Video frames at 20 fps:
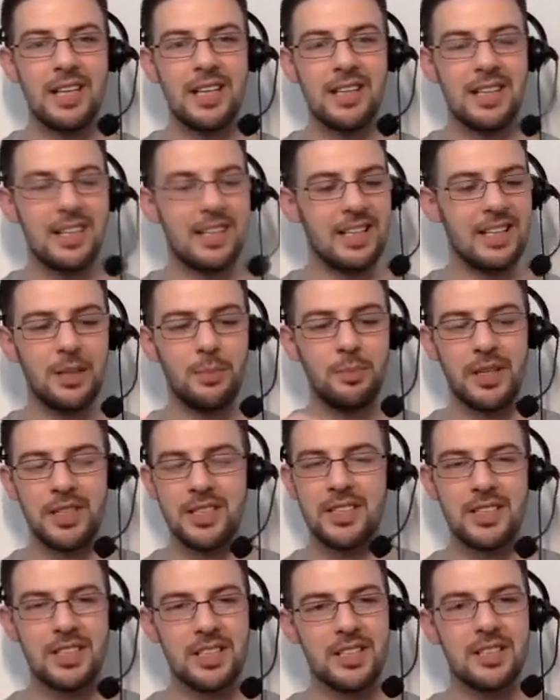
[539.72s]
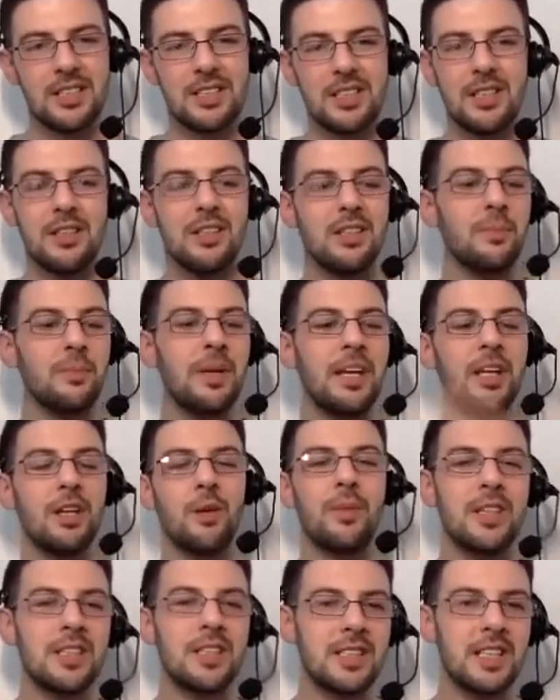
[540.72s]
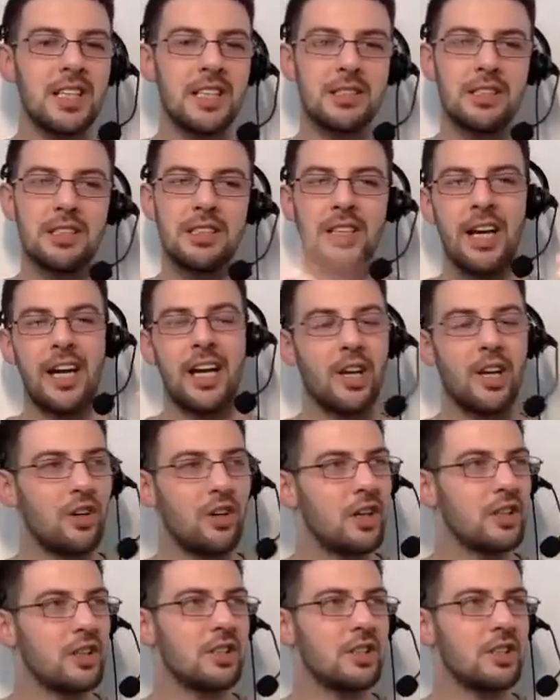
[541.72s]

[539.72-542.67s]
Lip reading: these businesses, the PWCs, the Jaguars,